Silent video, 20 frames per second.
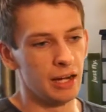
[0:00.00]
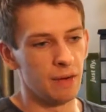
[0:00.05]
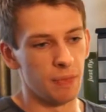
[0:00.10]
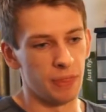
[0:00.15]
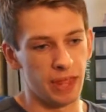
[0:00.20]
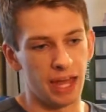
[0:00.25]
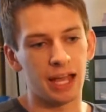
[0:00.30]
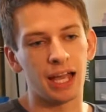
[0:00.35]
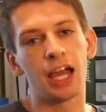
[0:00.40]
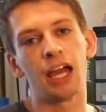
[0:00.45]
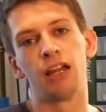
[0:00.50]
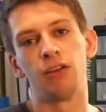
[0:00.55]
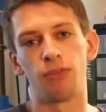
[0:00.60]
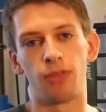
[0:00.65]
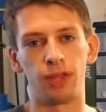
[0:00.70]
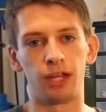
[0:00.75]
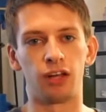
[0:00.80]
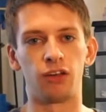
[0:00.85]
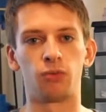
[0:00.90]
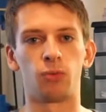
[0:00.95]
That kind of
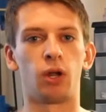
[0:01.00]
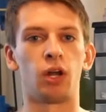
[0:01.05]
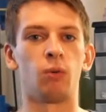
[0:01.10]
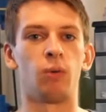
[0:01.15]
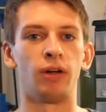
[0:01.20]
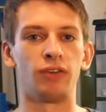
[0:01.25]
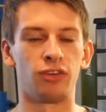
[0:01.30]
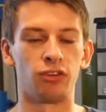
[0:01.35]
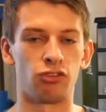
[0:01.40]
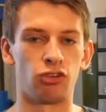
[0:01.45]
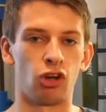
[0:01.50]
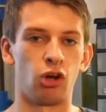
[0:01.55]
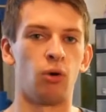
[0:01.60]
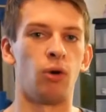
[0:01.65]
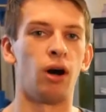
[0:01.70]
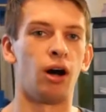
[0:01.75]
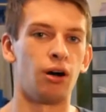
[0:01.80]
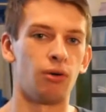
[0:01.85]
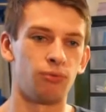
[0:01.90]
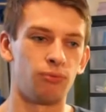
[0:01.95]
thing is what I want to show
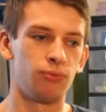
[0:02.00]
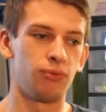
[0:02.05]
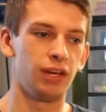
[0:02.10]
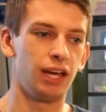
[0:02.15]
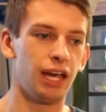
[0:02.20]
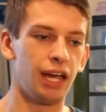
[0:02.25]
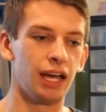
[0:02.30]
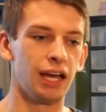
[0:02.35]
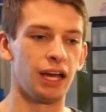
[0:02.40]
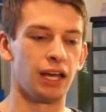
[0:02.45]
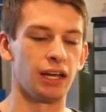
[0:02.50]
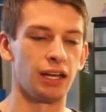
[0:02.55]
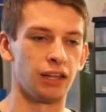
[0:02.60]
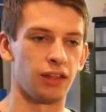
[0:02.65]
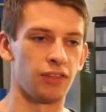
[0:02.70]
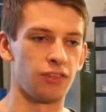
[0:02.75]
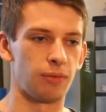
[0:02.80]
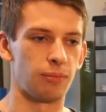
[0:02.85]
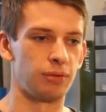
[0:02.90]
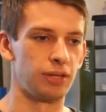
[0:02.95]
off. And
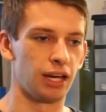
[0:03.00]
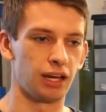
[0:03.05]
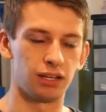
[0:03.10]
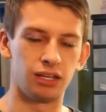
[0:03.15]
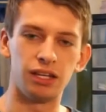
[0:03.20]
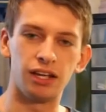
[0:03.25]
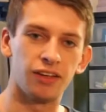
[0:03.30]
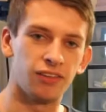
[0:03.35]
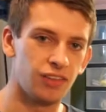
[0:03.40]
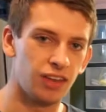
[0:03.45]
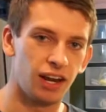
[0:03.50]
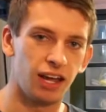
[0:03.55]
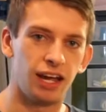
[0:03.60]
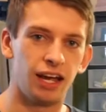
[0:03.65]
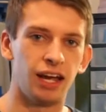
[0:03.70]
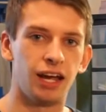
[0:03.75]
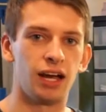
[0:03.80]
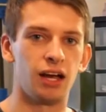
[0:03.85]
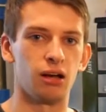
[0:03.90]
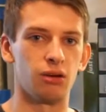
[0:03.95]
some techniques that I
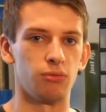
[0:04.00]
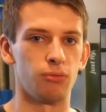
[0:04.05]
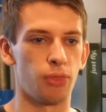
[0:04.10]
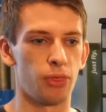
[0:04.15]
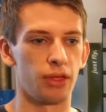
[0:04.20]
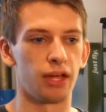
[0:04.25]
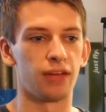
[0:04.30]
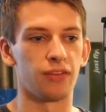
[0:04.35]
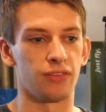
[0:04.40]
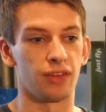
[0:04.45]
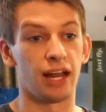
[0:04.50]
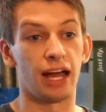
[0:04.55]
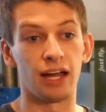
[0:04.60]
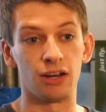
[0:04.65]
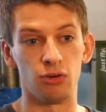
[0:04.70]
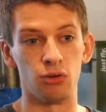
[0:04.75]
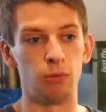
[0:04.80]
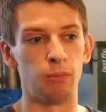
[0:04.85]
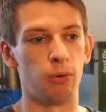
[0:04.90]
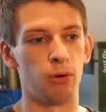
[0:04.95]
have, things that I
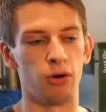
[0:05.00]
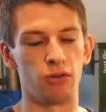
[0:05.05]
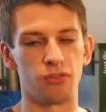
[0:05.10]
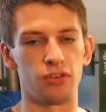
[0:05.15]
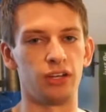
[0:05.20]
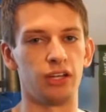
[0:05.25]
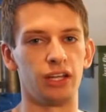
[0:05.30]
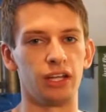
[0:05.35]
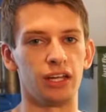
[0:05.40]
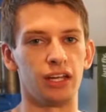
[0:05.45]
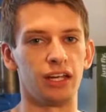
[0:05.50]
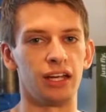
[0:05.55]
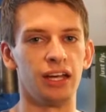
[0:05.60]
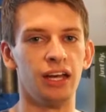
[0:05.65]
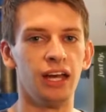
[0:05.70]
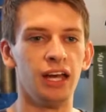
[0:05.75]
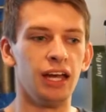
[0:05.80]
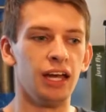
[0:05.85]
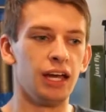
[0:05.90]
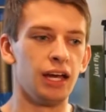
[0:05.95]
do personally,
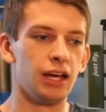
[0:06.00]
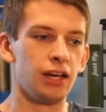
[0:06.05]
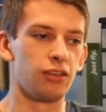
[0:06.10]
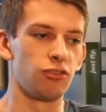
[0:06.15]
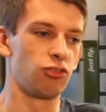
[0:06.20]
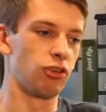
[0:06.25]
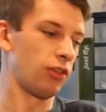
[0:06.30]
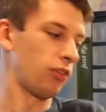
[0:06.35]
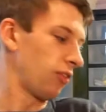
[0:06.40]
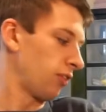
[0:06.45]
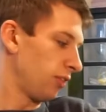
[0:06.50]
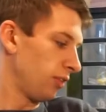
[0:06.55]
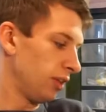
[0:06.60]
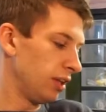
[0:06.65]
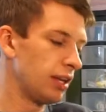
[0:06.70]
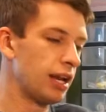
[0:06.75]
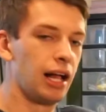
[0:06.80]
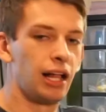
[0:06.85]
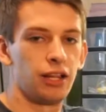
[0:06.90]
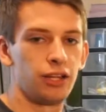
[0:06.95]
just
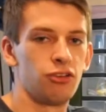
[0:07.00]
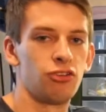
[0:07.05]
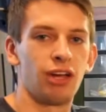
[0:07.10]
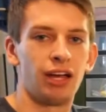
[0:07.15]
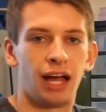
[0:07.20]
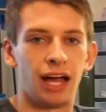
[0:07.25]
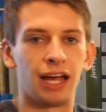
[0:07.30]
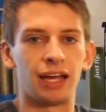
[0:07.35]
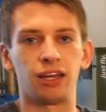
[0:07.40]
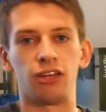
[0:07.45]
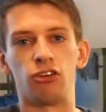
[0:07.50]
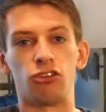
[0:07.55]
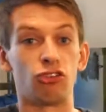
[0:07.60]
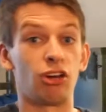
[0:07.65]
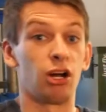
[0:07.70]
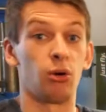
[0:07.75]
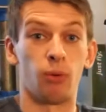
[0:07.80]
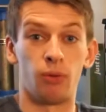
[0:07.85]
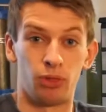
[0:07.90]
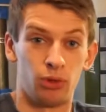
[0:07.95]
knowledge that I can
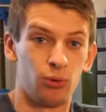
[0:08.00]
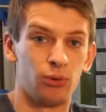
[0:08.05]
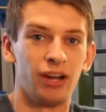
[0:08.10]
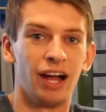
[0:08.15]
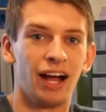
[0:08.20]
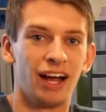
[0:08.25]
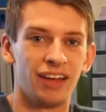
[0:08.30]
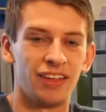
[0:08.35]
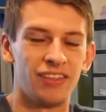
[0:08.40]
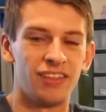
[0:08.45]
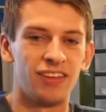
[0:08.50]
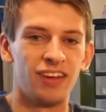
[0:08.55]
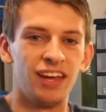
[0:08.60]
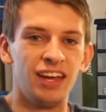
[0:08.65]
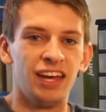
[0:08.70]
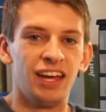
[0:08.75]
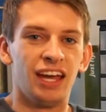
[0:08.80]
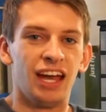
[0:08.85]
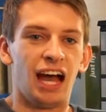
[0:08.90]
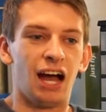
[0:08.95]
share with you guys.
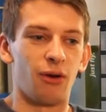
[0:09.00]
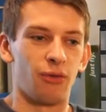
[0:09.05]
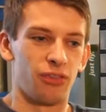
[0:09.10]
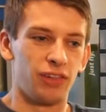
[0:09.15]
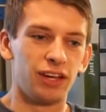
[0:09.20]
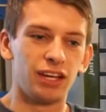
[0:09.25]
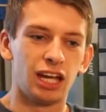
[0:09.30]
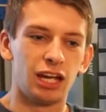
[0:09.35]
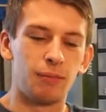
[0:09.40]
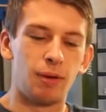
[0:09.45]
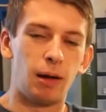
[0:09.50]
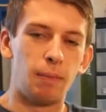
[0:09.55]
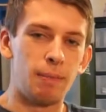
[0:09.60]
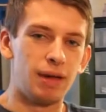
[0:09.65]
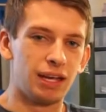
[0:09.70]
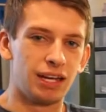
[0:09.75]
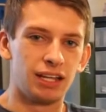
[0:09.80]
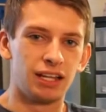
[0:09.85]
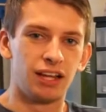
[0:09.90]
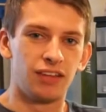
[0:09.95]
I was thinking about
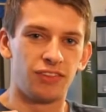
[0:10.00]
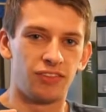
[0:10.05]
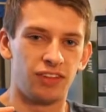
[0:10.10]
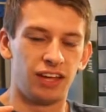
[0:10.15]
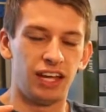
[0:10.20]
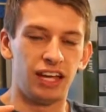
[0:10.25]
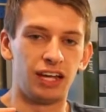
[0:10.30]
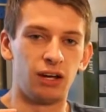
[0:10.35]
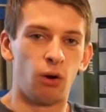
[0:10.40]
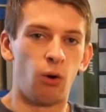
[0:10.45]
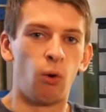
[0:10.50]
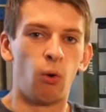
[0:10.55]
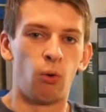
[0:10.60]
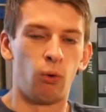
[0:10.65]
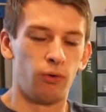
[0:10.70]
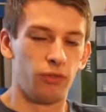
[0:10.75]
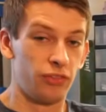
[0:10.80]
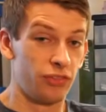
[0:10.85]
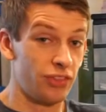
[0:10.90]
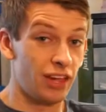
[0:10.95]
making this a
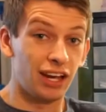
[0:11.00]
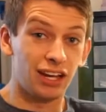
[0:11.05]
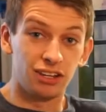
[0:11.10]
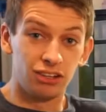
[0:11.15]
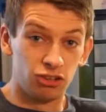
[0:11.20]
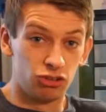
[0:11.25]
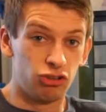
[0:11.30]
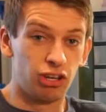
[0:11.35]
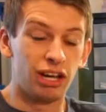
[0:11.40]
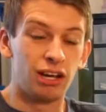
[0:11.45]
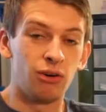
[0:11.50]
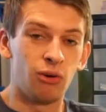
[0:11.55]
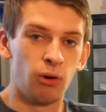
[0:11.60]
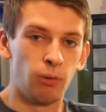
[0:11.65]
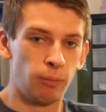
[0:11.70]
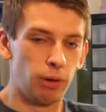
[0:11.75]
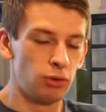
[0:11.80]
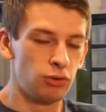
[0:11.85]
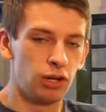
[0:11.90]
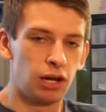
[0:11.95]
whole second channel,
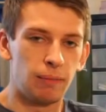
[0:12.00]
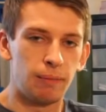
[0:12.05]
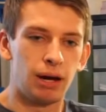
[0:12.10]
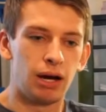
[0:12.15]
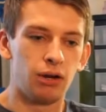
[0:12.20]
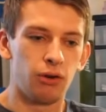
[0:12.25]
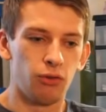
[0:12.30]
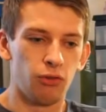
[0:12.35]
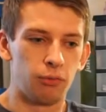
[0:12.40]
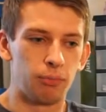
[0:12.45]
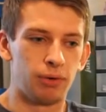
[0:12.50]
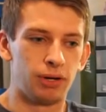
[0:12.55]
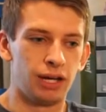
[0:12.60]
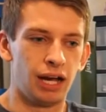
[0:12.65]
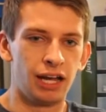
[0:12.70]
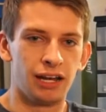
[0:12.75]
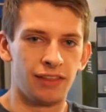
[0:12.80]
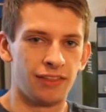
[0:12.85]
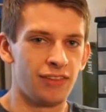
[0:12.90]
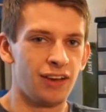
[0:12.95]
Motown Models, but
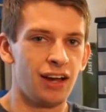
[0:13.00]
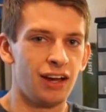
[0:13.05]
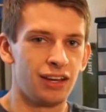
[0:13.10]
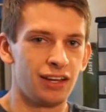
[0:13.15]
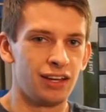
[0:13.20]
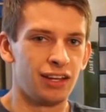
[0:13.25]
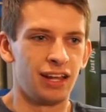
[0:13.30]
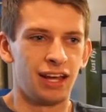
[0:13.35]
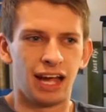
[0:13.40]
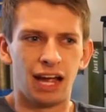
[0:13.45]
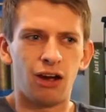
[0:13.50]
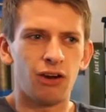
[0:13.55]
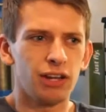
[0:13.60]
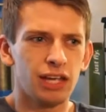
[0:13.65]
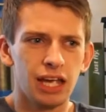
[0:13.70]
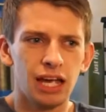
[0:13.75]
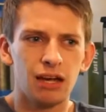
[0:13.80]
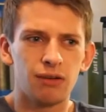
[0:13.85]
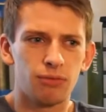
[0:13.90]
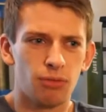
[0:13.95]
I decided I
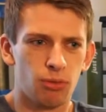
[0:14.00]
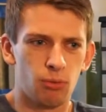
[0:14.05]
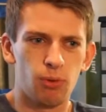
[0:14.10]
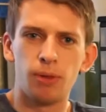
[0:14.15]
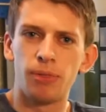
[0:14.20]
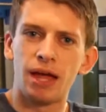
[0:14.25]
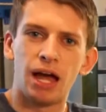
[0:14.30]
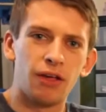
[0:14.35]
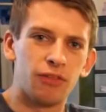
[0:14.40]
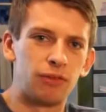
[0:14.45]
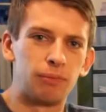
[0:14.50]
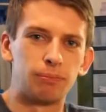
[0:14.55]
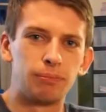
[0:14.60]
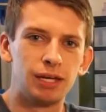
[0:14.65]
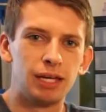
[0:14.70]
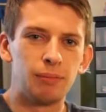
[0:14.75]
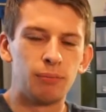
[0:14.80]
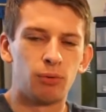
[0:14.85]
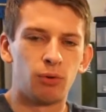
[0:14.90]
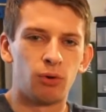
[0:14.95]
already have 3,000
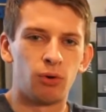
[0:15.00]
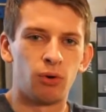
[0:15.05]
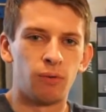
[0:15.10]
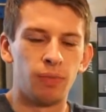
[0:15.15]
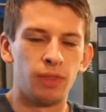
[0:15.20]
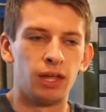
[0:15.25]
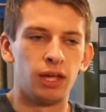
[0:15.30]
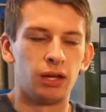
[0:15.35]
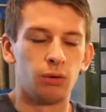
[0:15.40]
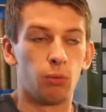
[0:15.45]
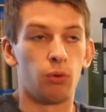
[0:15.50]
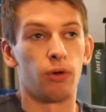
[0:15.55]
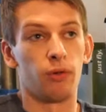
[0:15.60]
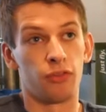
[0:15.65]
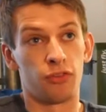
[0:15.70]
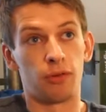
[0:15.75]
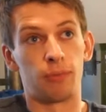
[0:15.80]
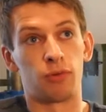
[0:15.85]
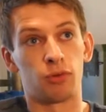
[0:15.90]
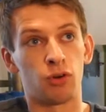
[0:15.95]
people
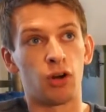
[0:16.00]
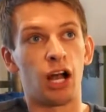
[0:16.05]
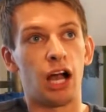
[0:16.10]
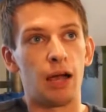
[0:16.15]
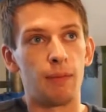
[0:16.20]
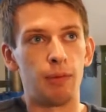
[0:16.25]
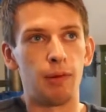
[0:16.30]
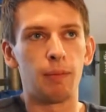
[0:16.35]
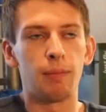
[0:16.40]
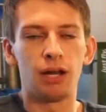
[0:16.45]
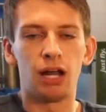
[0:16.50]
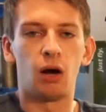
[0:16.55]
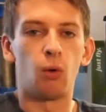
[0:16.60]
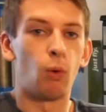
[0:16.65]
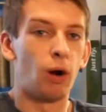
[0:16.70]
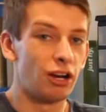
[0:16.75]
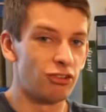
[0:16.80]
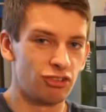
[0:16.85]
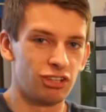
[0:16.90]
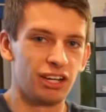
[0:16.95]
subscribed, maybe not
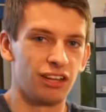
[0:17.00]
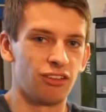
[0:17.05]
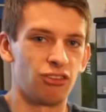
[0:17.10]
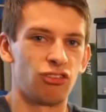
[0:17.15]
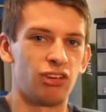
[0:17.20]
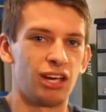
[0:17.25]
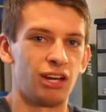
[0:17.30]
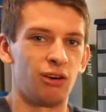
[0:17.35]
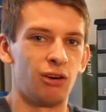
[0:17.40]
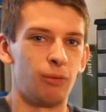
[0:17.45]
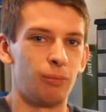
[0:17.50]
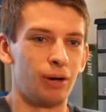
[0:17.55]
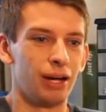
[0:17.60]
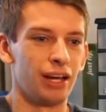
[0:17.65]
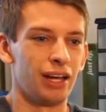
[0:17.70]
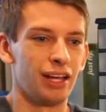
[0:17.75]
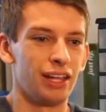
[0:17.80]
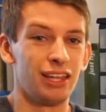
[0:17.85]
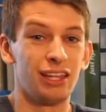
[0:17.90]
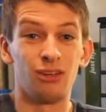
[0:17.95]
watching this channel,
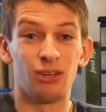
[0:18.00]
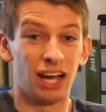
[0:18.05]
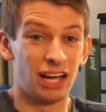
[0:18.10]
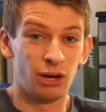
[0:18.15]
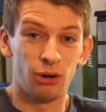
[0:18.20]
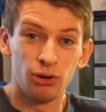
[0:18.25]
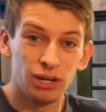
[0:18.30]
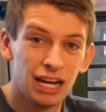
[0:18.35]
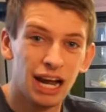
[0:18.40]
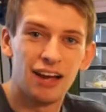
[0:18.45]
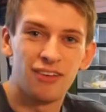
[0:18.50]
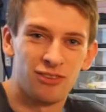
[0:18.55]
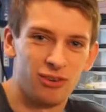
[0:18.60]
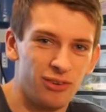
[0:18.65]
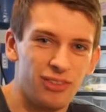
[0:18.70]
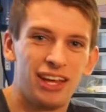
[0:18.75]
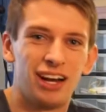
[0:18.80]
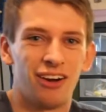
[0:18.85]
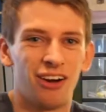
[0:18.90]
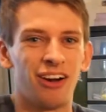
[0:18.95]
but I know you guys are
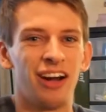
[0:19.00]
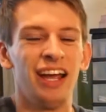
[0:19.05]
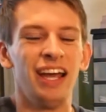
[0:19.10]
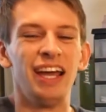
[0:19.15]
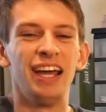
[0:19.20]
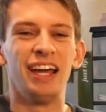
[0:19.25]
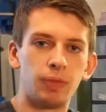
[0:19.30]
there.